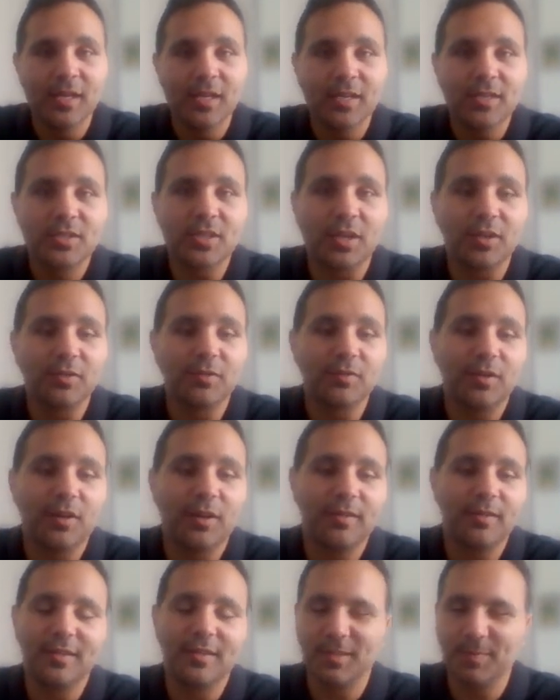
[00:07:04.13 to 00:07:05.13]
So I
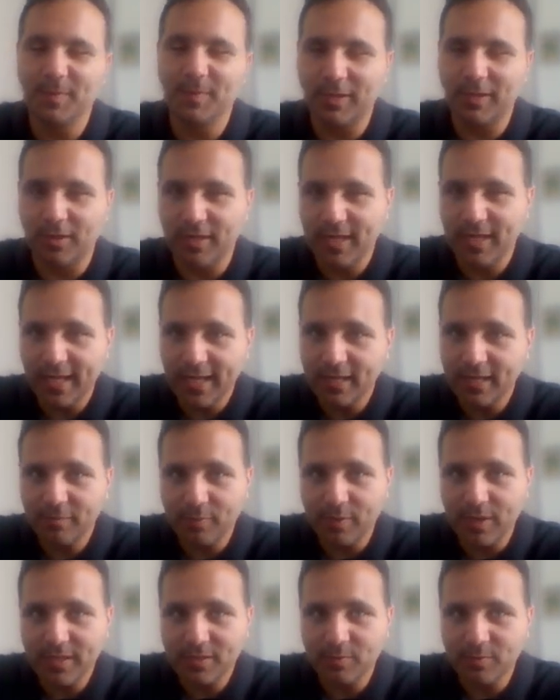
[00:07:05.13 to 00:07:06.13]
think there's been a lot of negative
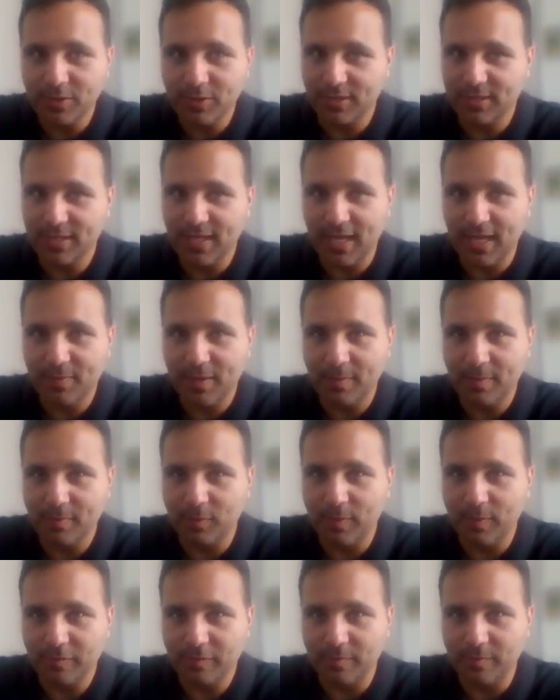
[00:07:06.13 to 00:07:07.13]
press, which has scared people
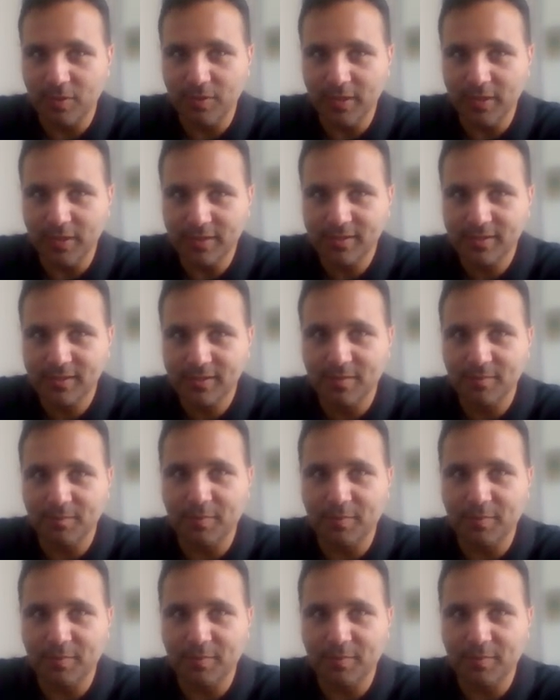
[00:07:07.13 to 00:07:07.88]
away from units.